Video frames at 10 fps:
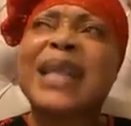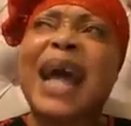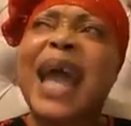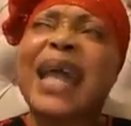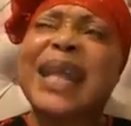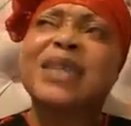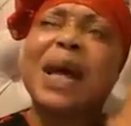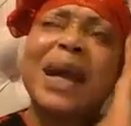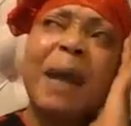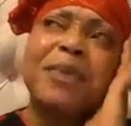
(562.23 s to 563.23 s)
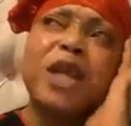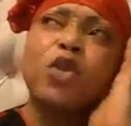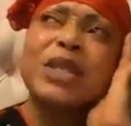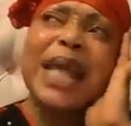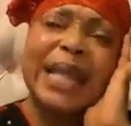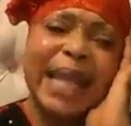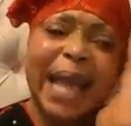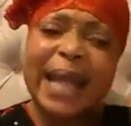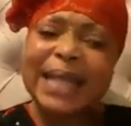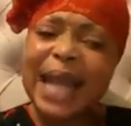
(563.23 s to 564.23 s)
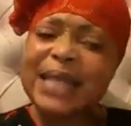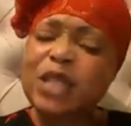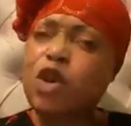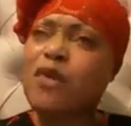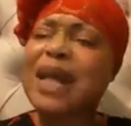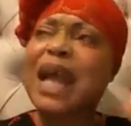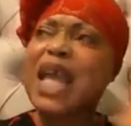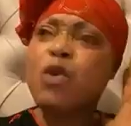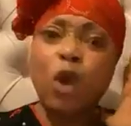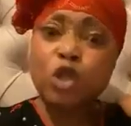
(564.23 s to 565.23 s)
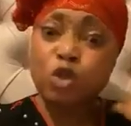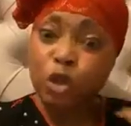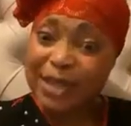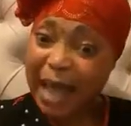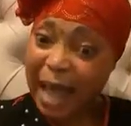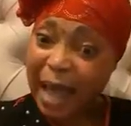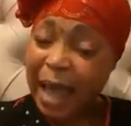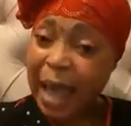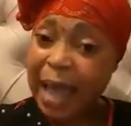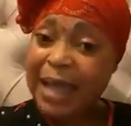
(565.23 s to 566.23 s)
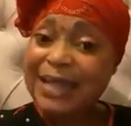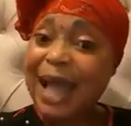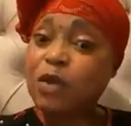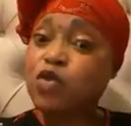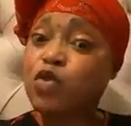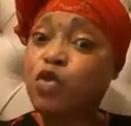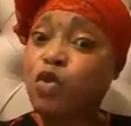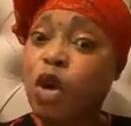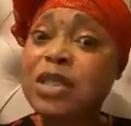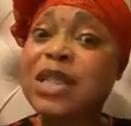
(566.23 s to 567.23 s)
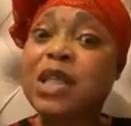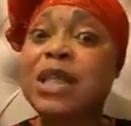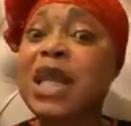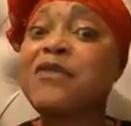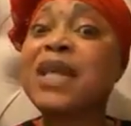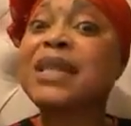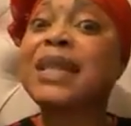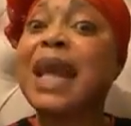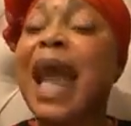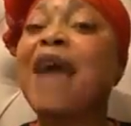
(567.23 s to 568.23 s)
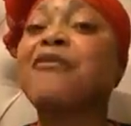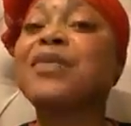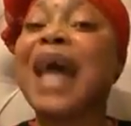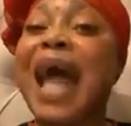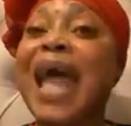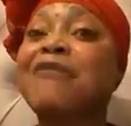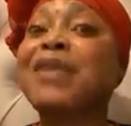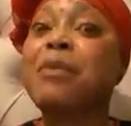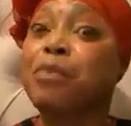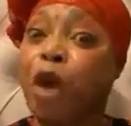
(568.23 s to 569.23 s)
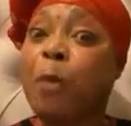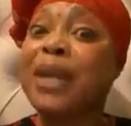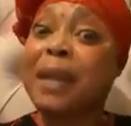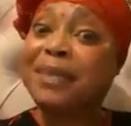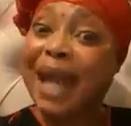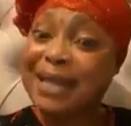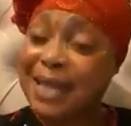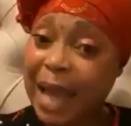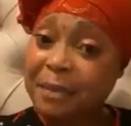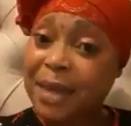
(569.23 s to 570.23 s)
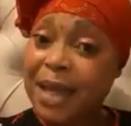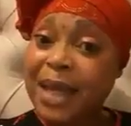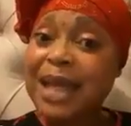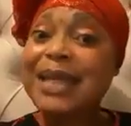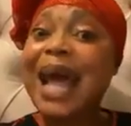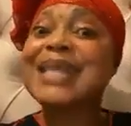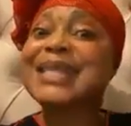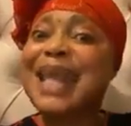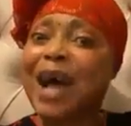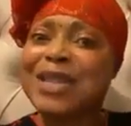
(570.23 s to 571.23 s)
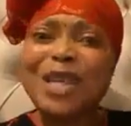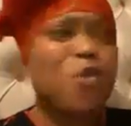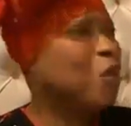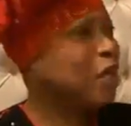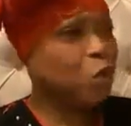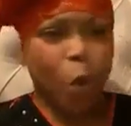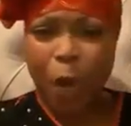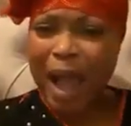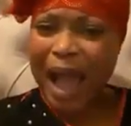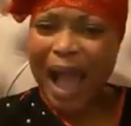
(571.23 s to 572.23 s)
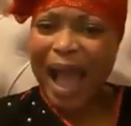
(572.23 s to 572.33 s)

I now heard that Captain Hosa died, and I discovered that it was Nosa that was giving that Evelyn problem that time, that is now the widow.